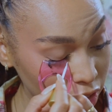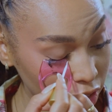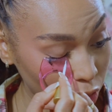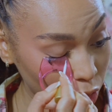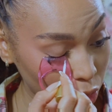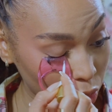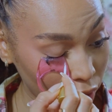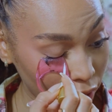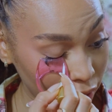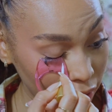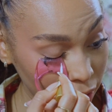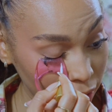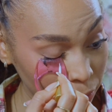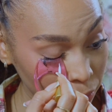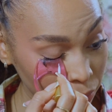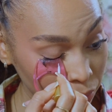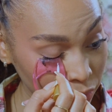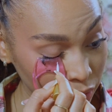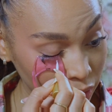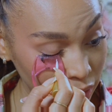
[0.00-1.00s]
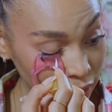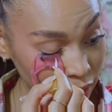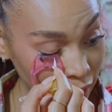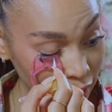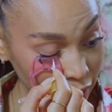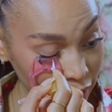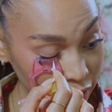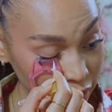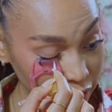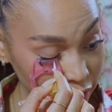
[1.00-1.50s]
So right,
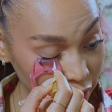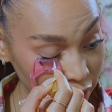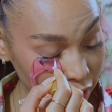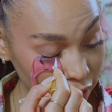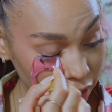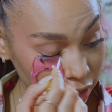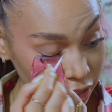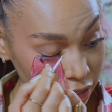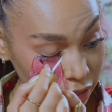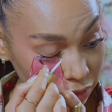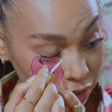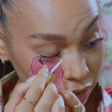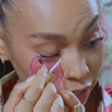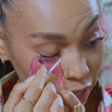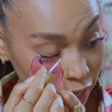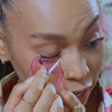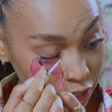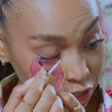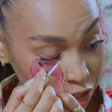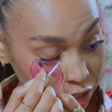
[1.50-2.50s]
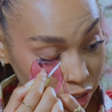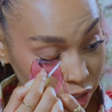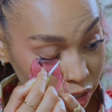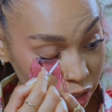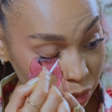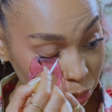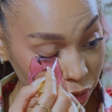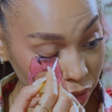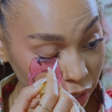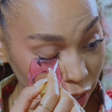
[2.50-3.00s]
not in the hairs of your
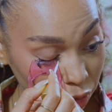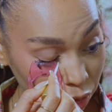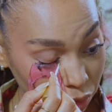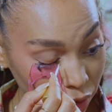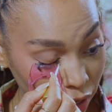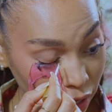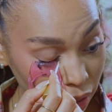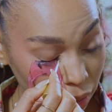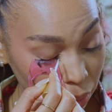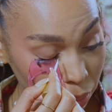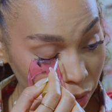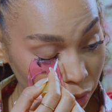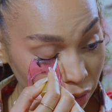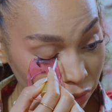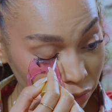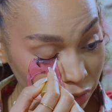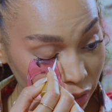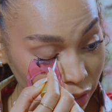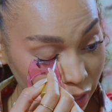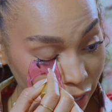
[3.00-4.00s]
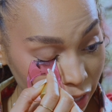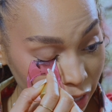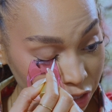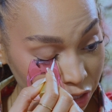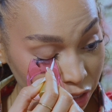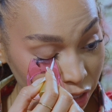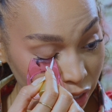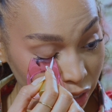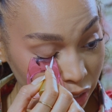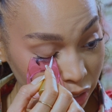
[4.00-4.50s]
lashes, but like right above your lash
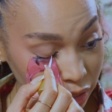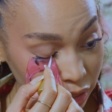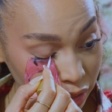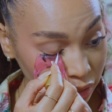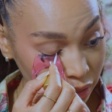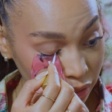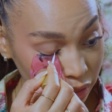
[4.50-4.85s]
line.